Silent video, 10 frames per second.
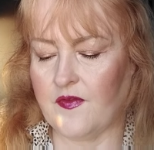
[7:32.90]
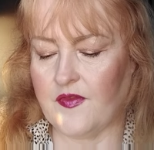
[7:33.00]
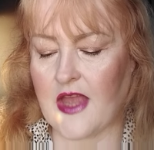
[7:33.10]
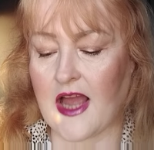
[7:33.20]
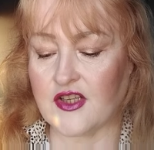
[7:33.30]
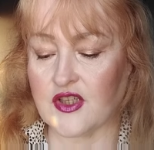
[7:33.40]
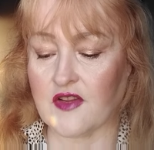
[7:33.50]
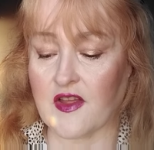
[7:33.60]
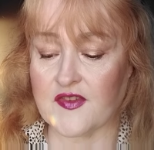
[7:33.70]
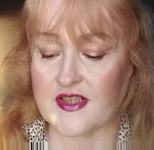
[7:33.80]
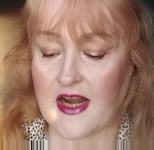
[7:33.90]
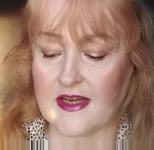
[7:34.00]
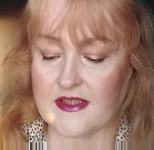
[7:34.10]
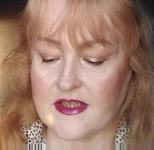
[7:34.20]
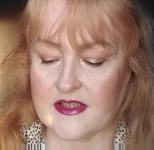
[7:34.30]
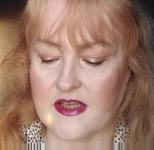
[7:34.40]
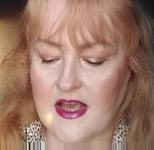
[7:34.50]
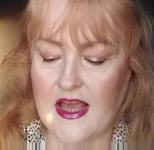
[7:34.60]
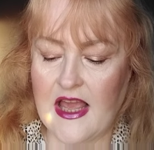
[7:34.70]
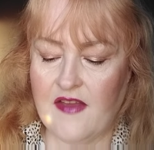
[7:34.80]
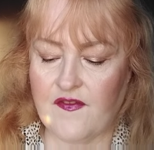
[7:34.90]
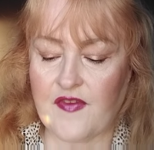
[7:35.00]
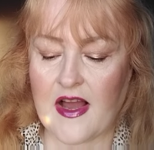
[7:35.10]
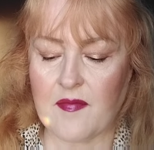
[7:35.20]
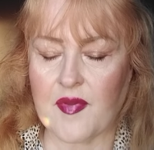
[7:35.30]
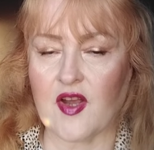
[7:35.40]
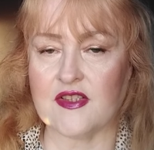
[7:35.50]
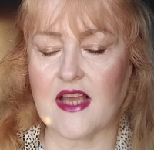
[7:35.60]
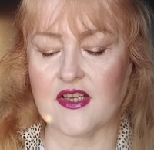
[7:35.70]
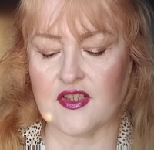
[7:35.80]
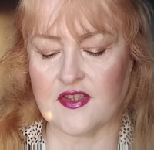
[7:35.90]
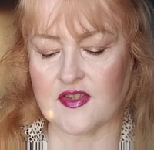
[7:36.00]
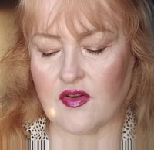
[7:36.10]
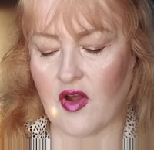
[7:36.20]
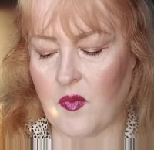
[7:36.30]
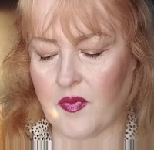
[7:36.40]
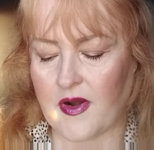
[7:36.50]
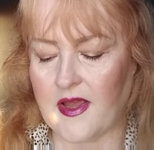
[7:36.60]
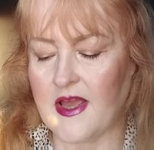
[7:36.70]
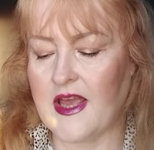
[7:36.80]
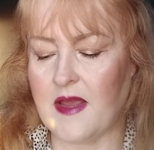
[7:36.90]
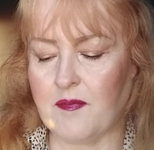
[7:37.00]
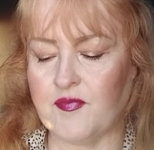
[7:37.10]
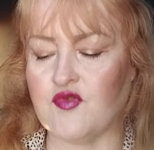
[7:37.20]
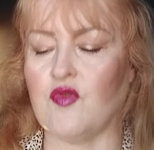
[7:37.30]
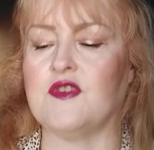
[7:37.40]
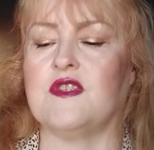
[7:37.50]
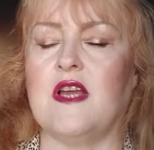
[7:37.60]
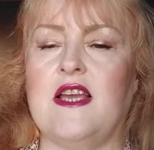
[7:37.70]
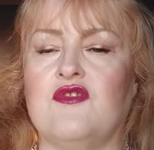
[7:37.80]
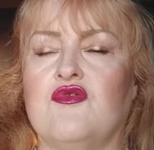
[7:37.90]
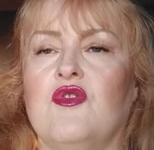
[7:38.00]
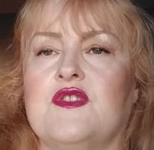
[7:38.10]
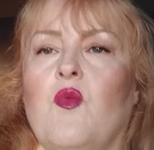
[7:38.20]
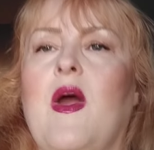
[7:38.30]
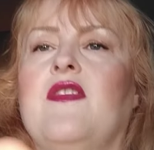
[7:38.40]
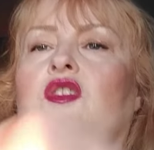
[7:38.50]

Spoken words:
eyeshadow that I've selected. In fact, because the eyeshadow is so coppery, it draws away